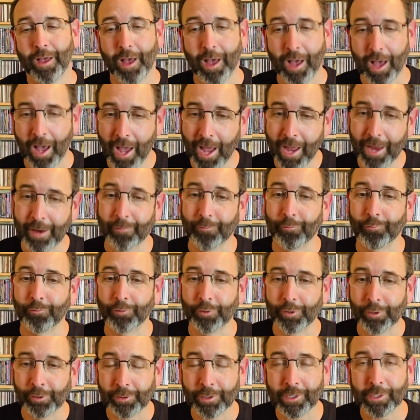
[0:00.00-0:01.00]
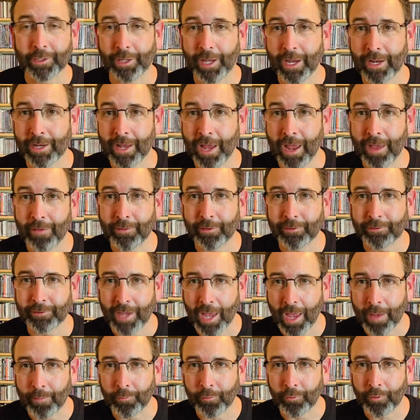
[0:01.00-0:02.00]
i am really glad to have this
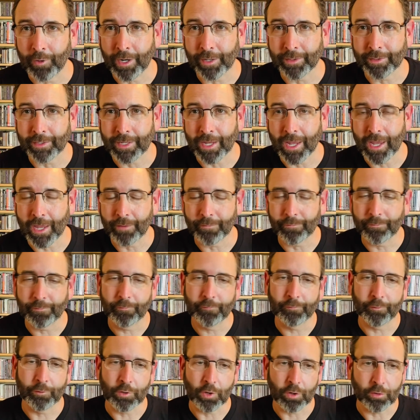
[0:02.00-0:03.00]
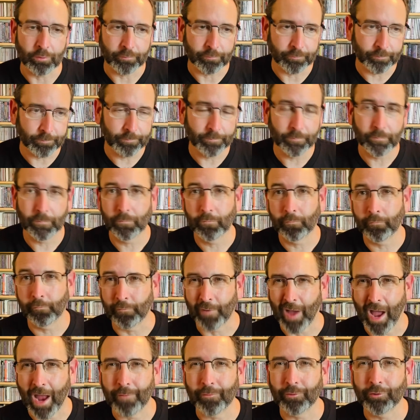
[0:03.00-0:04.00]
album around again for those
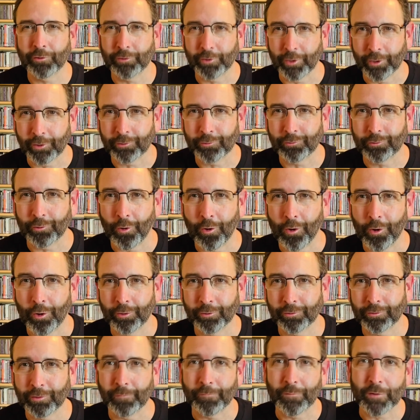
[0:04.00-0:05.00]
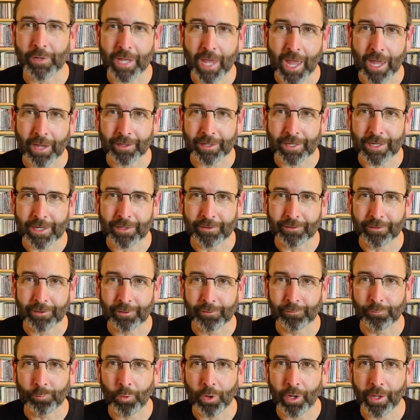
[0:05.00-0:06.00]
five or six songs if you count Giza
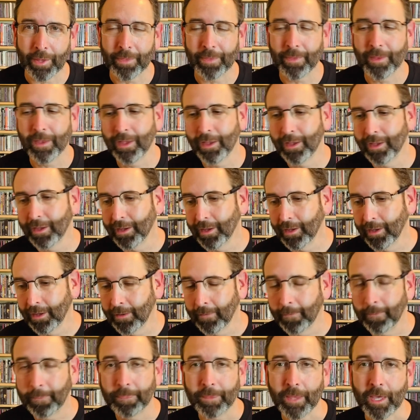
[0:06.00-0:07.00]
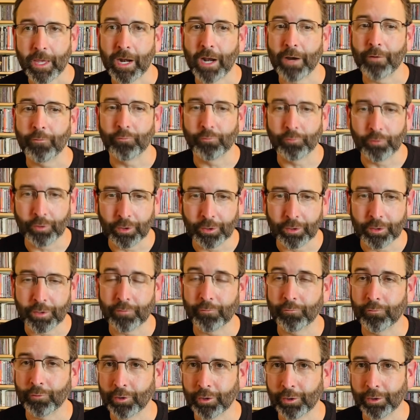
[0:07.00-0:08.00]
as one that i really
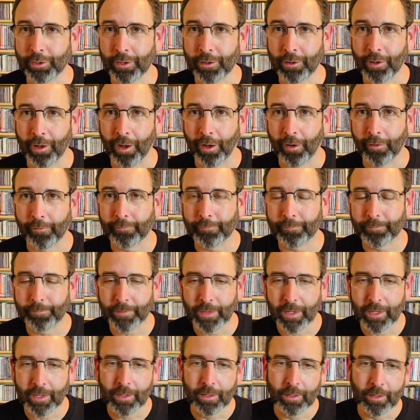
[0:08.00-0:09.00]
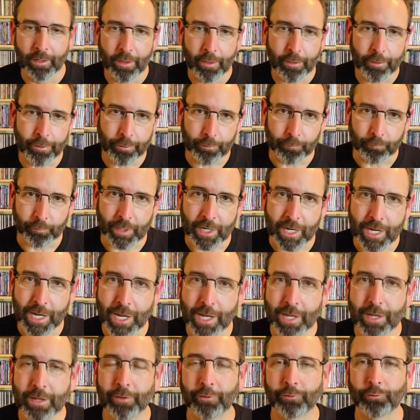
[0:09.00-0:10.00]
really love
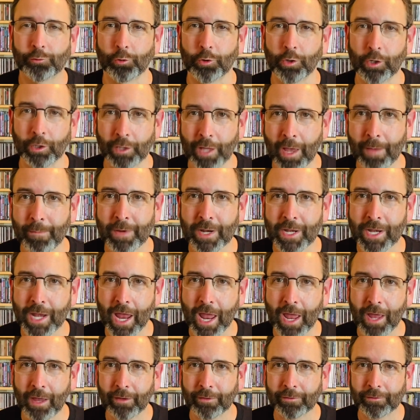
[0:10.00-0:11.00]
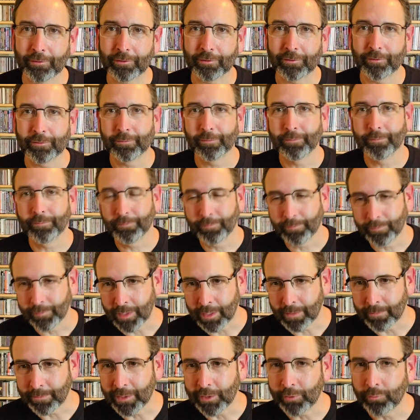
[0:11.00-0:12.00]
three sort of let me downs
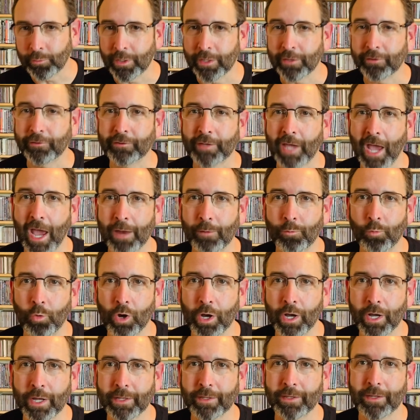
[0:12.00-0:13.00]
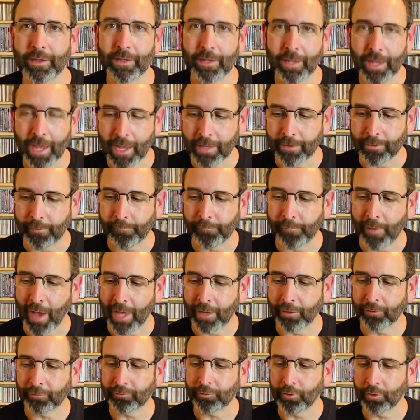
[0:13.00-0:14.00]
in between side one and the
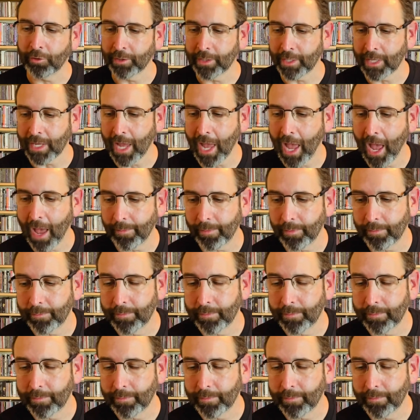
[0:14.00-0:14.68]
final song of the app.